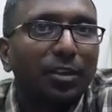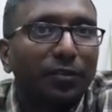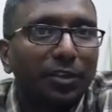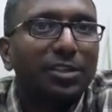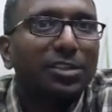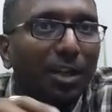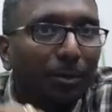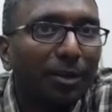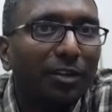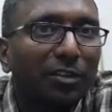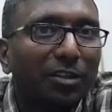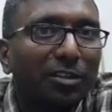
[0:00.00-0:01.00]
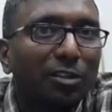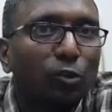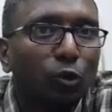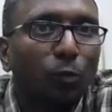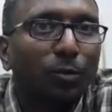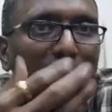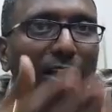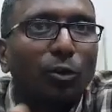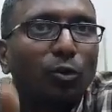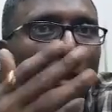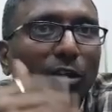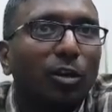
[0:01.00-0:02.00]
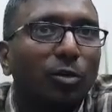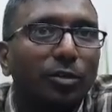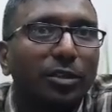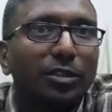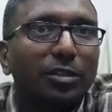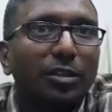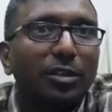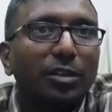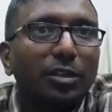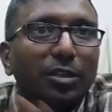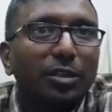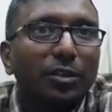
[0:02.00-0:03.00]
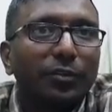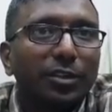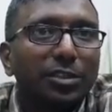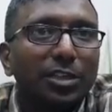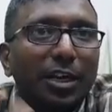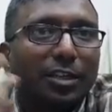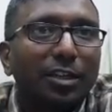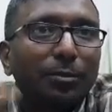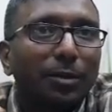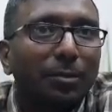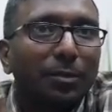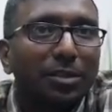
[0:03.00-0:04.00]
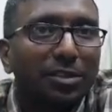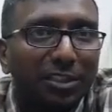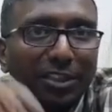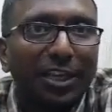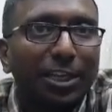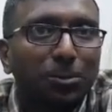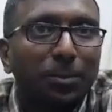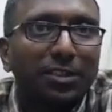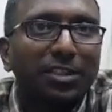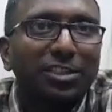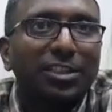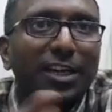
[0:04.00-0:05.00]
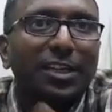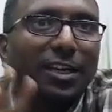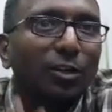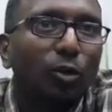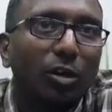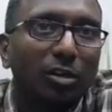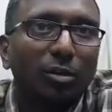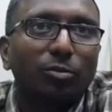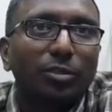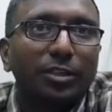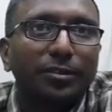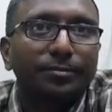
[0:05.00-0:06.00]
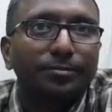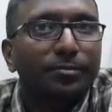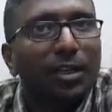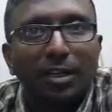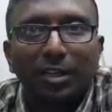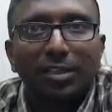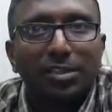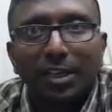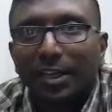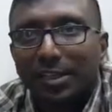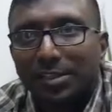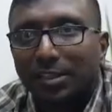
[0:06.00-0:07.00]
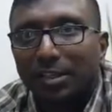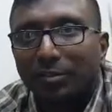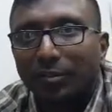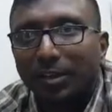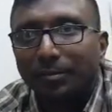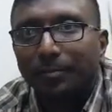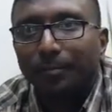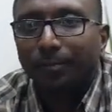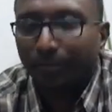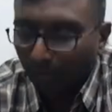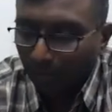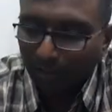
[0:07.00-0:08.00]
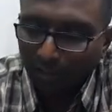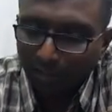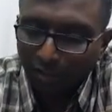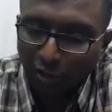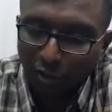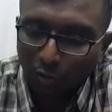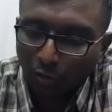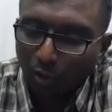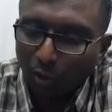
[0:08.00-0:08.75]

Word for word: If it is coming within the scope, then I have to account it. If it is not coming means as per this standard, no accounting at least. Can I say that way? Right, chalo.